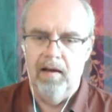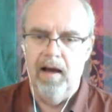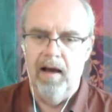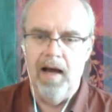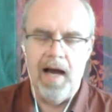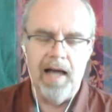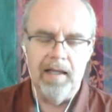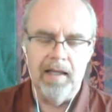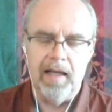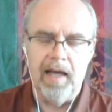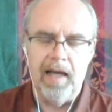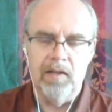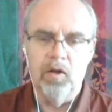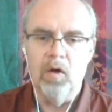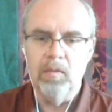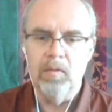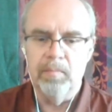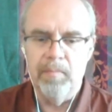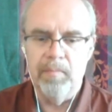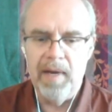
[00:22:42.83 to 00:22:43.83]
Uh, I, I
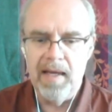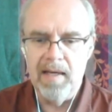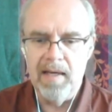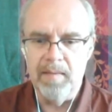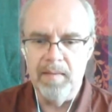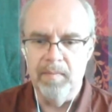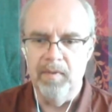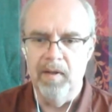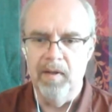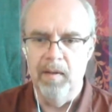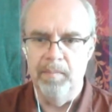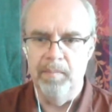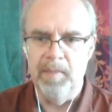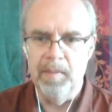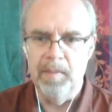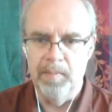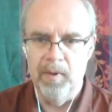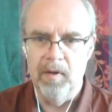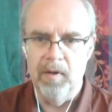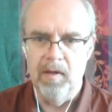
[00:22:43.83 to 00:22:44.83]
don't blame the
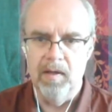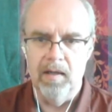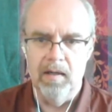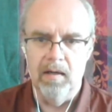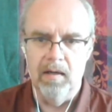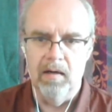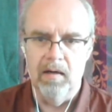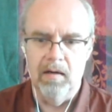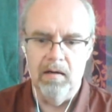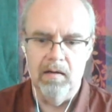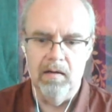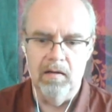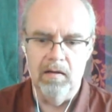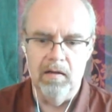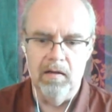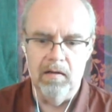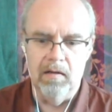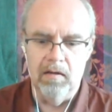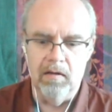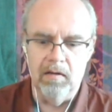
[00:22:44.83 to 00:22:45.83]
people. Uh,
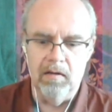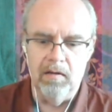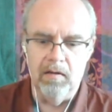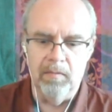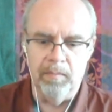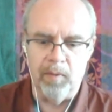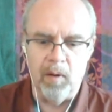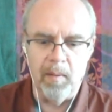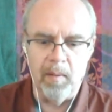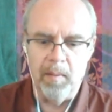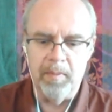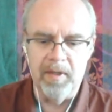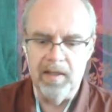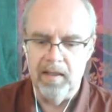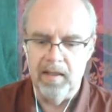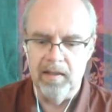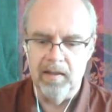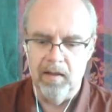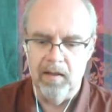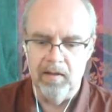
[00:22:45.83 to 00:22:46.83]
uh,
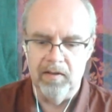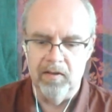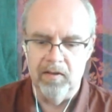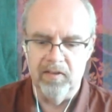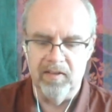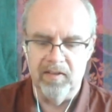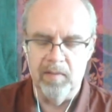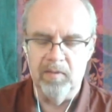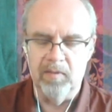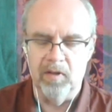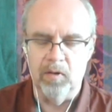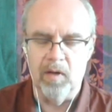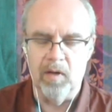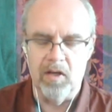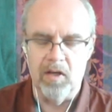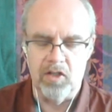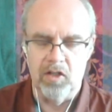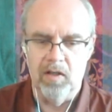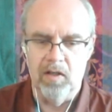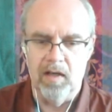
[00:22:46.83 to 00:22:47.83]
probably in the, in the same
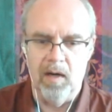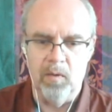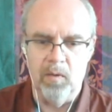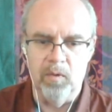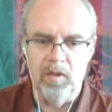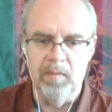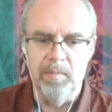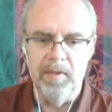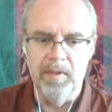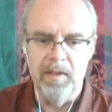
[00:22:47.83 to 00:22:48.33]
situation, I would